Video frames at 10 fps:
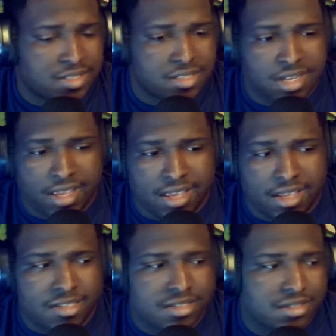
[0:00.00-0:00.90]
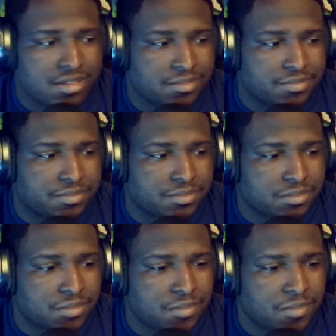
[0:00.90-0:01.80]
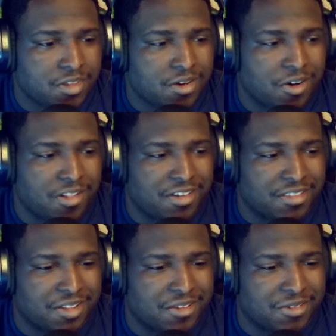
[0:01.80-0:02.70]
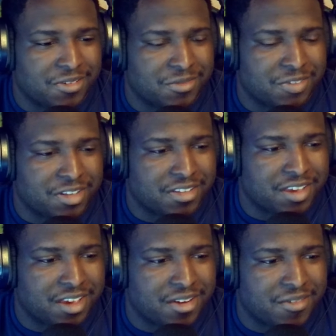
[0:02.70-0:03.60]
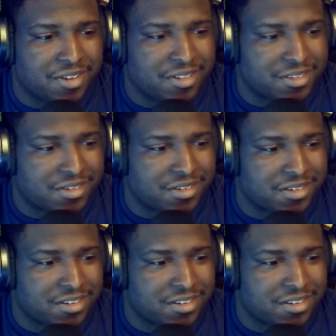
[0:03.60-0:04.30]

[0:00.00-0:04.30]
chances. I like that little effect he added right there.